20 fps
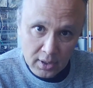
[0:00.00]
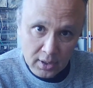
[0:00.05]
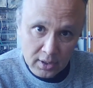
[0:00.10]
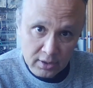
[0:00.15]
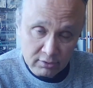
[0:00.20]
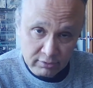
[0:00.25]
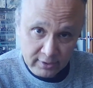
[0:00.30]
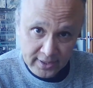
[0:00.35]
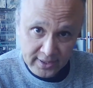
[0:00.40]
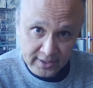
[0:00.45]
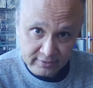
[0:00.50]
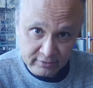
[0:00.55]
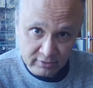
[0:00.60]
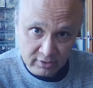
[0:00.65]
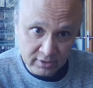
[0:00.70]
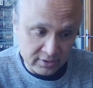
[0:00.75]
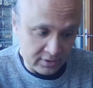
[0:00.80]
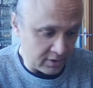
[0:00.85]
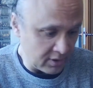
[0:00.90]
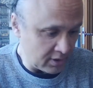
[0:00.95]
credit
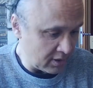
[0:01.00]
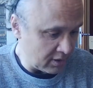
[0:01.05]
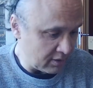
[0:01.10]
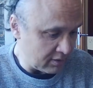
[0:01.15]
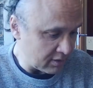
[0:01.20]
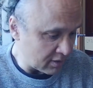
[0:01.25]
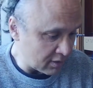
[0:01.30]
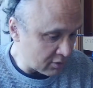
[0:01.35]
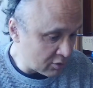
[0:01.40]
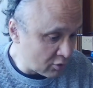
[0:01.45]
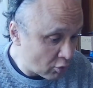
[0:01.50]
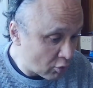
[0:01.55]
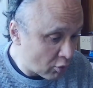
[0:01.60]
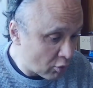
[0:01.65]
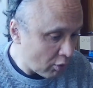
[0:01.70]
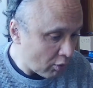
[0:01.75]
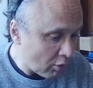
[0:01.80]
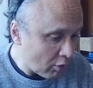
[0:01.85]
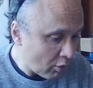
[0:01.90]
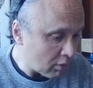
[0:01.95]
on
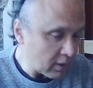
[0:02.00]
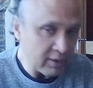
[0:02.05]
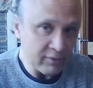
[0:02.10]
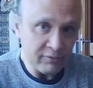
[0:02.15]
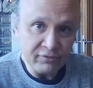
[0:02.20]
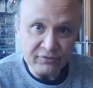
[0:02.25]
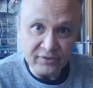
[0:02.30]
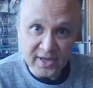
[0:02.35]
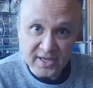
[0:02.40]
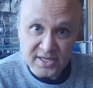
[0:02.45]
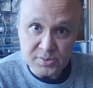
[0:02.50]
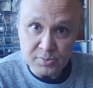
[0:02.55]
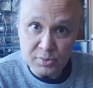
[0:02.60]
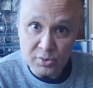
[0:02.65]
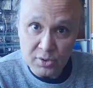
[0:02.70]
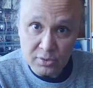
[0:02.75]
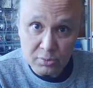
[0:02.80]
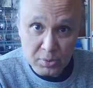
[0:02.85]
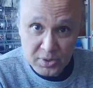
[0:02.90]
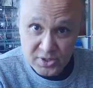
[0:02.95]
Google and Facebook,
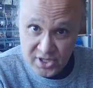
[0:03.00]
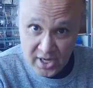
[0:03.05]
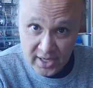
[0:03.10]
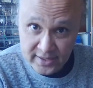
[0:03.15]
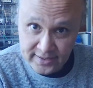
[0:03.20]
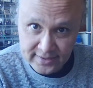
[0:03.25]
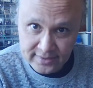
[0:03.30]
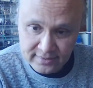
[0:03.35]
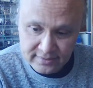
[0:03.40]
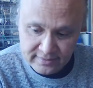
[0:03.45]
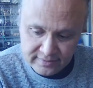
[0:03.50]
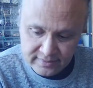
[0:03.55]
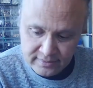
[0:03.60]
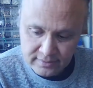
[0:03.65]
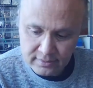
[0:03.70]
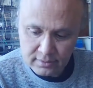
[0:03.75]
which I didn't,